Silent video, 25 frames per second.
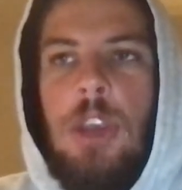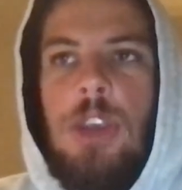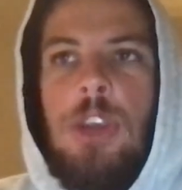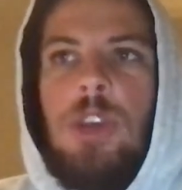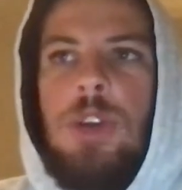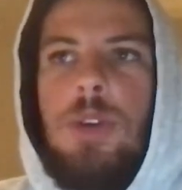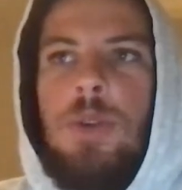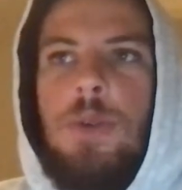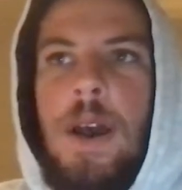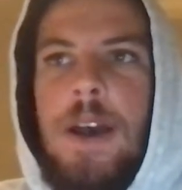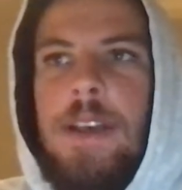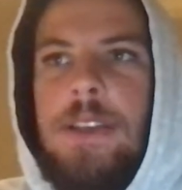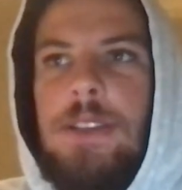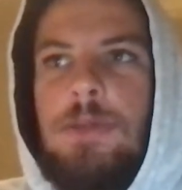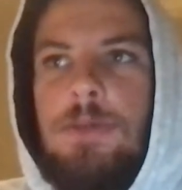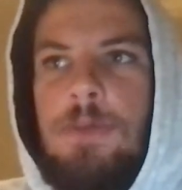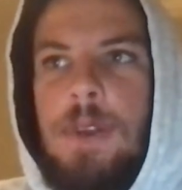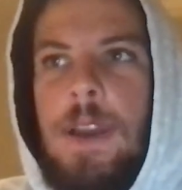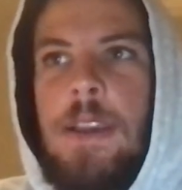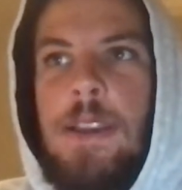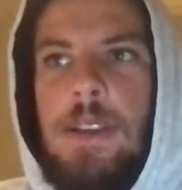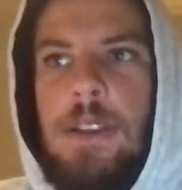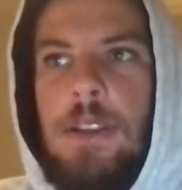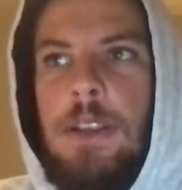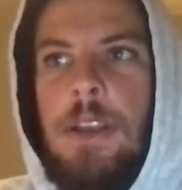US
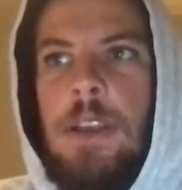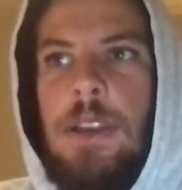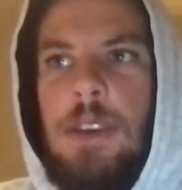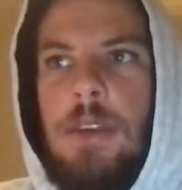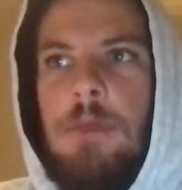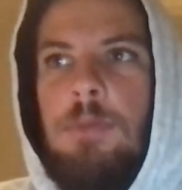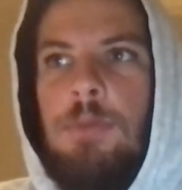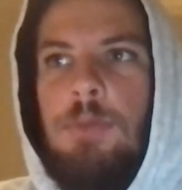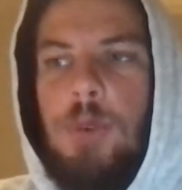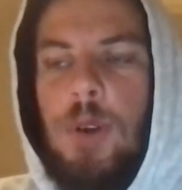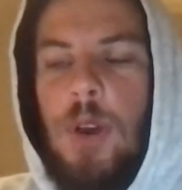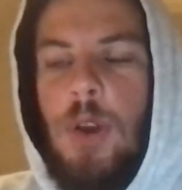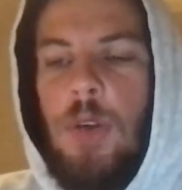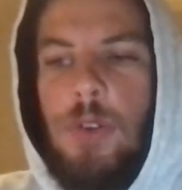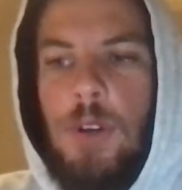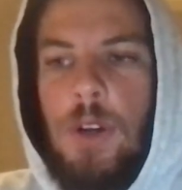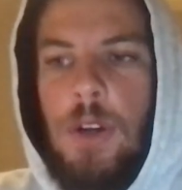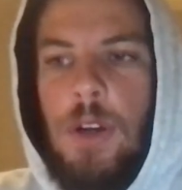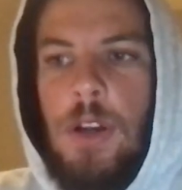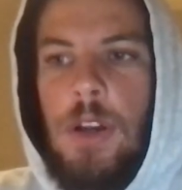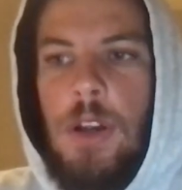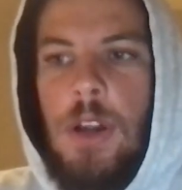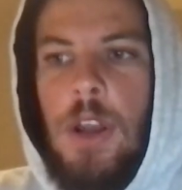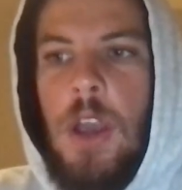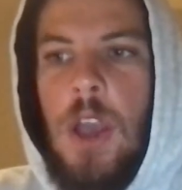regulated
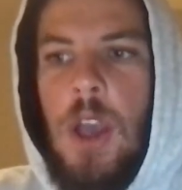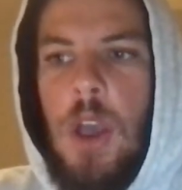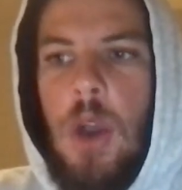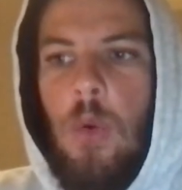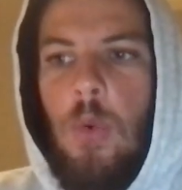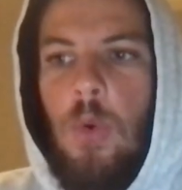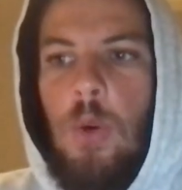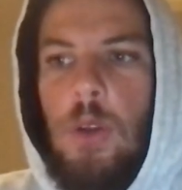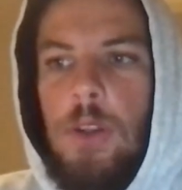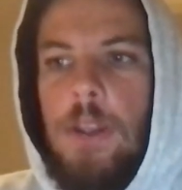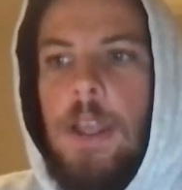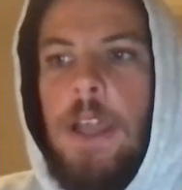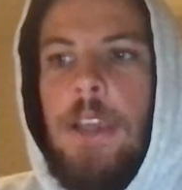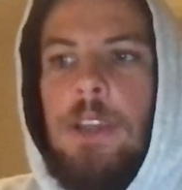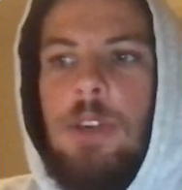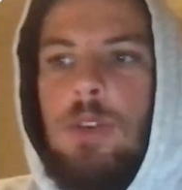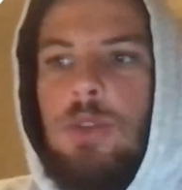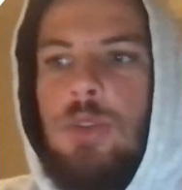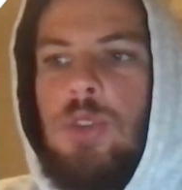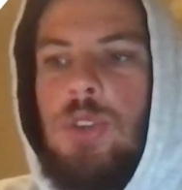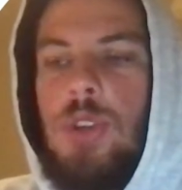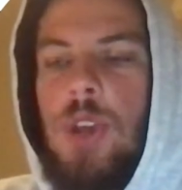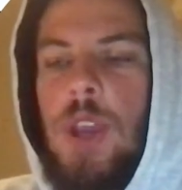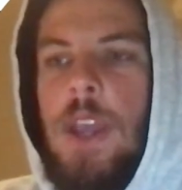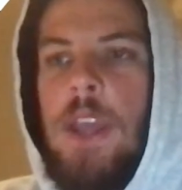broker will let you
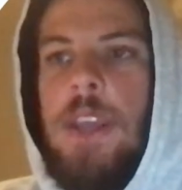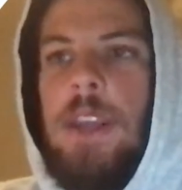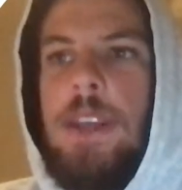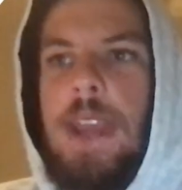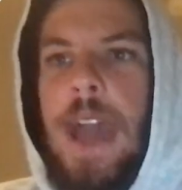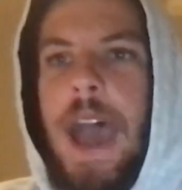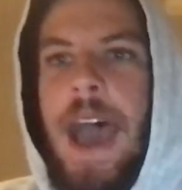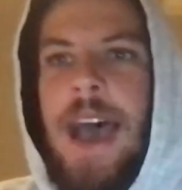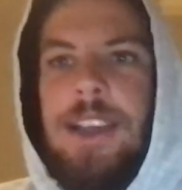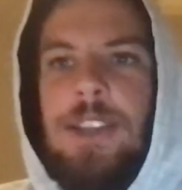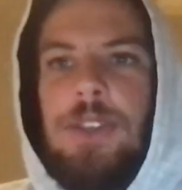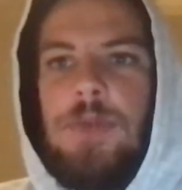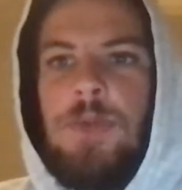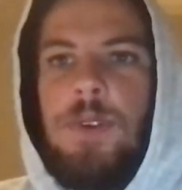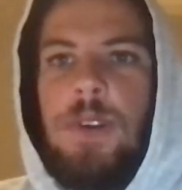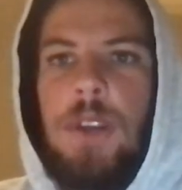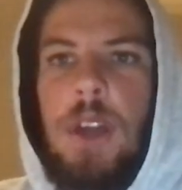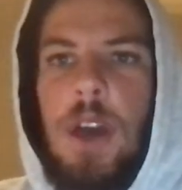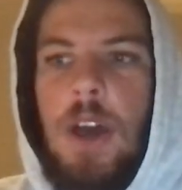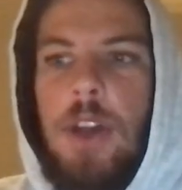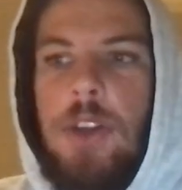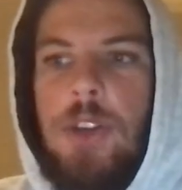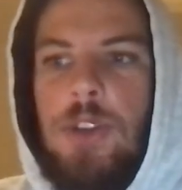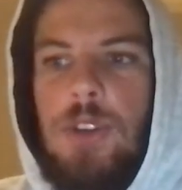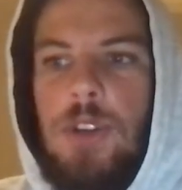trade
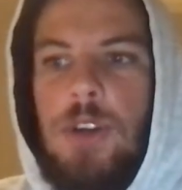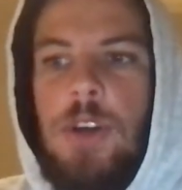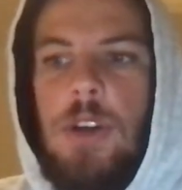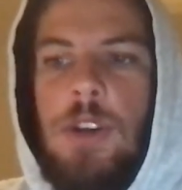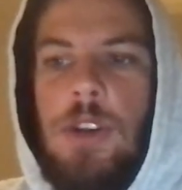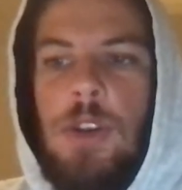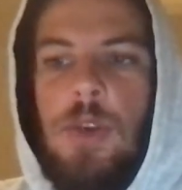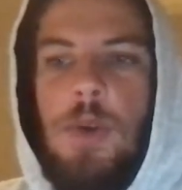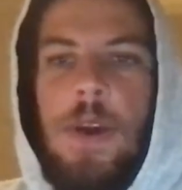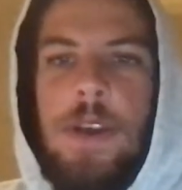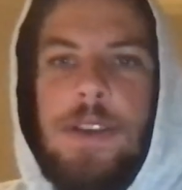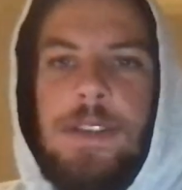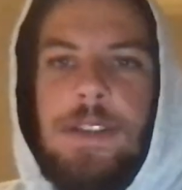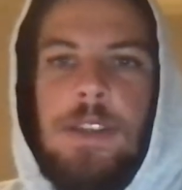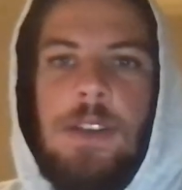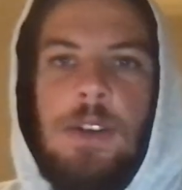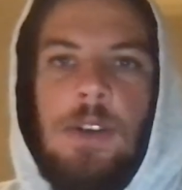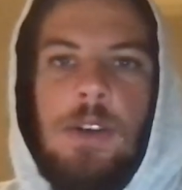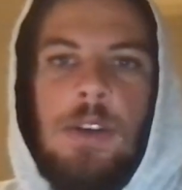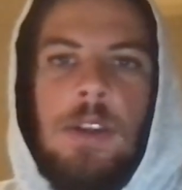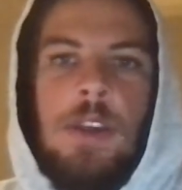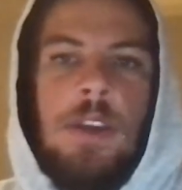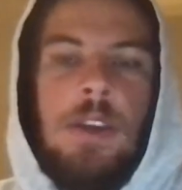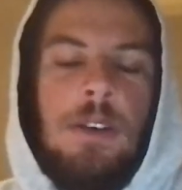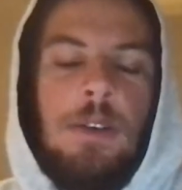NAS100 or
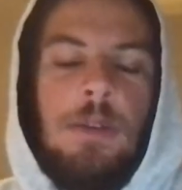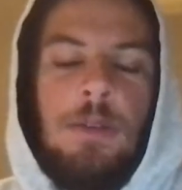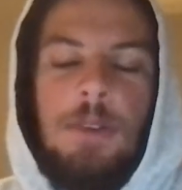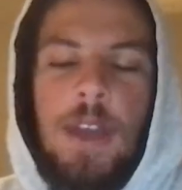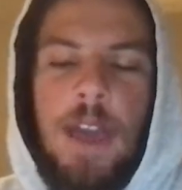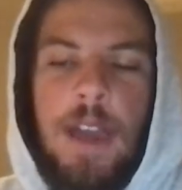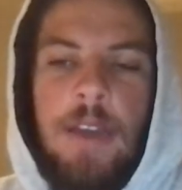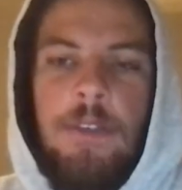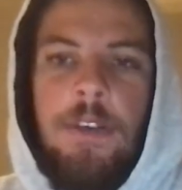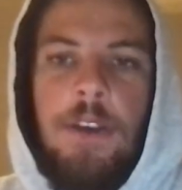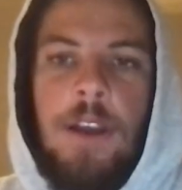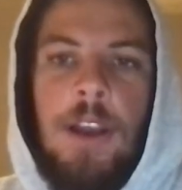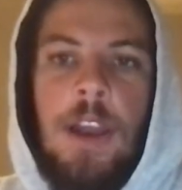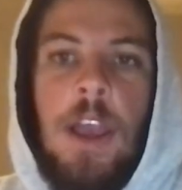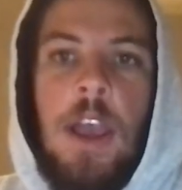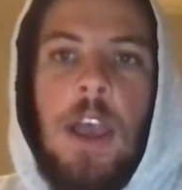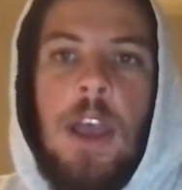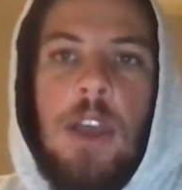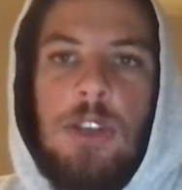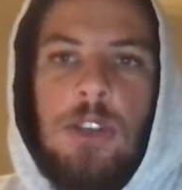US30 or whatever.